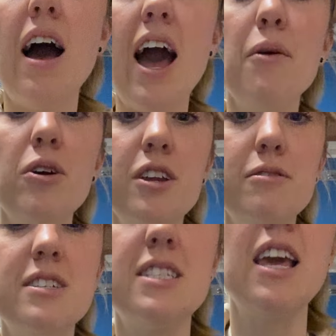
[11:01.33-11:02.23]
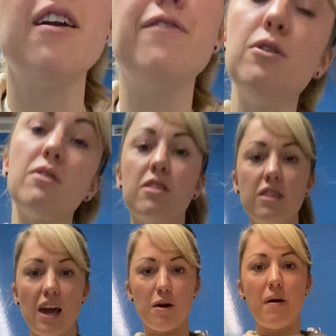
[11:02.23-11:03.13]
I want you to see if you can
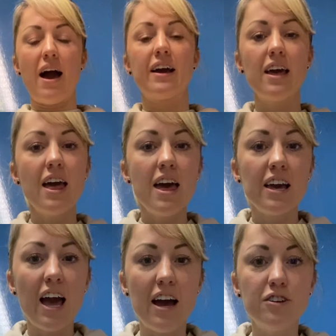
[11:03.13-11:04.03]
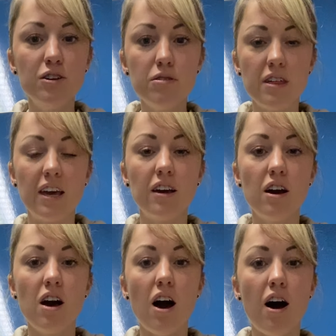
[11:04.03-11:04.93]
think back. Can you think
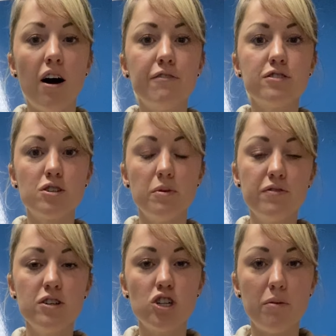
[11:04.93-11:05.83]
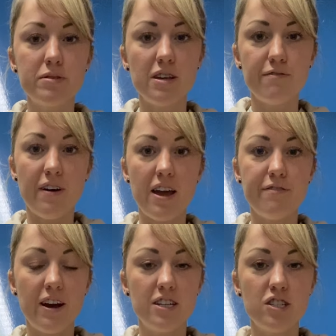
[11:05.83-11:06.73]
of some of the jobs that
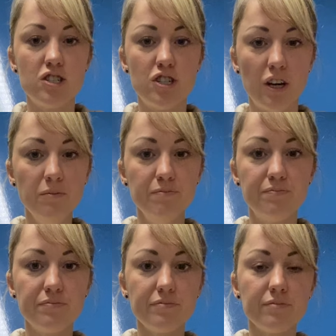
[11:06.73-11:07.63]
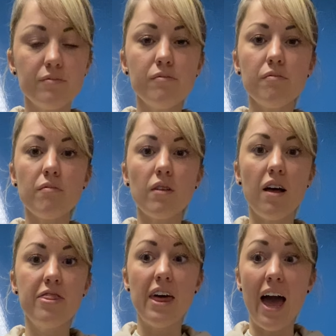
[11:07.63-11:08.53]
firefighters do?
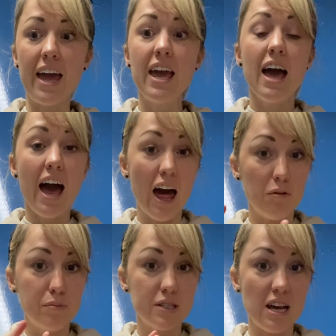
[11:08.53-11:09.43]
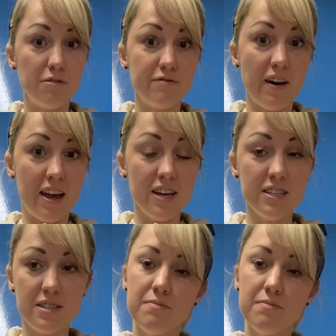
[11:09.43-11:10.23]
They help put out fires.